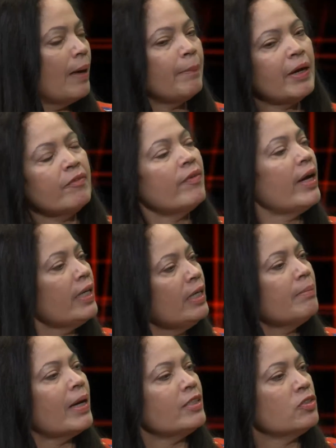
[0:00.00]
By
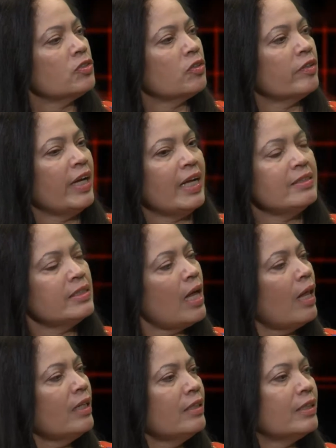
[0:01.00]
writing my story and
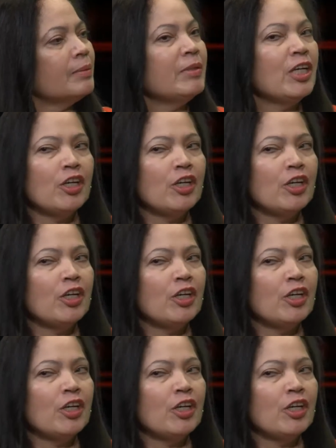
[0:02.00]
telling them